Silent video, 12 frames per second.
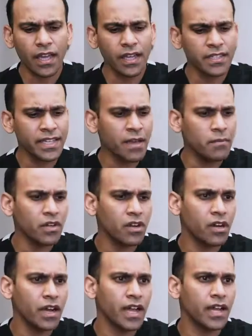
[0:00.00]
I examined
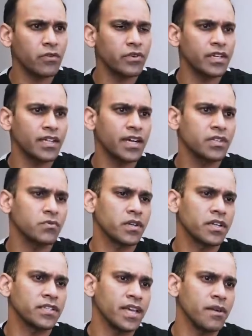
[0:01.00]
her, and I realized
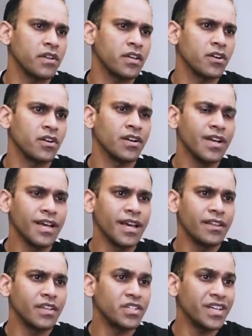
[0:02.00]
when examining her
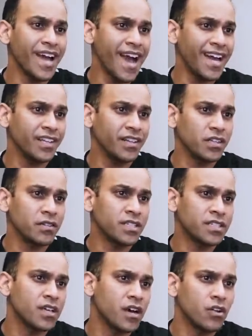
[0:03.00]
that she had a little
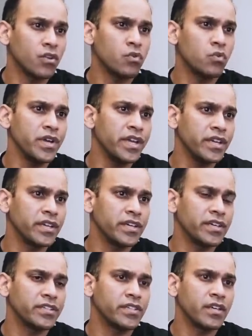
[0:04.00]
subtle
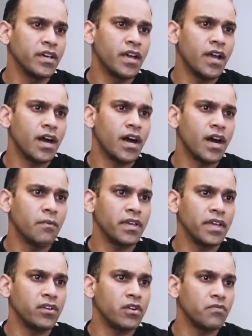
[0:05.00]
weakness
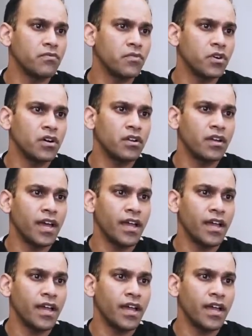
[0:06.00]
in her foot